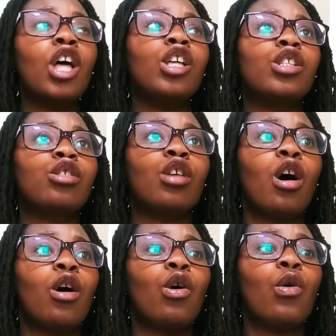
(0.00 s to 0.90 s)

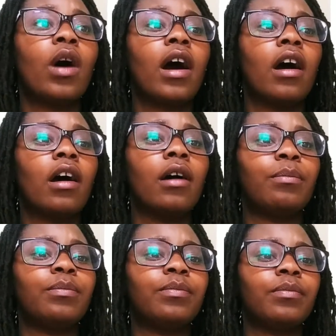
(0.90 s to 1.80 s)
So
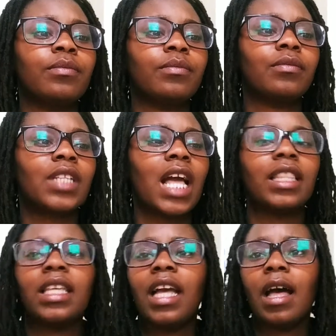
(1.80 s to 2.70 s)
I
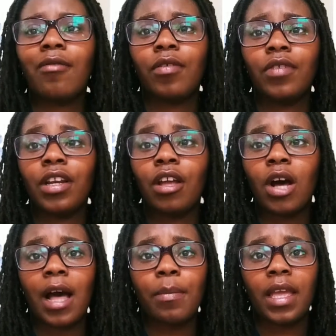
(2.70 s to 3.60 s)
think I have a video.
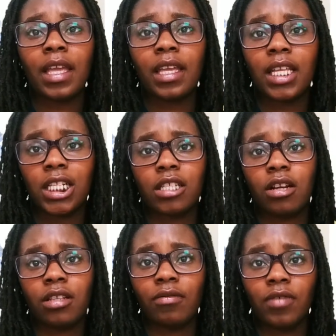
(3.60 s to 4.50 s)
I may insert
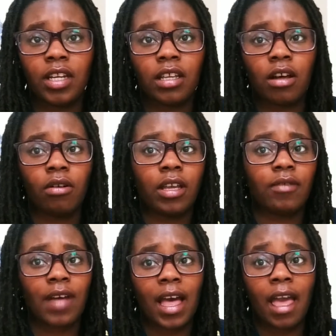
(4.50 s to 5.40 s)
the video if
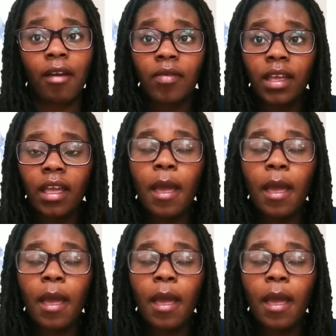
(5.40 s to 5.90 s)
I have it,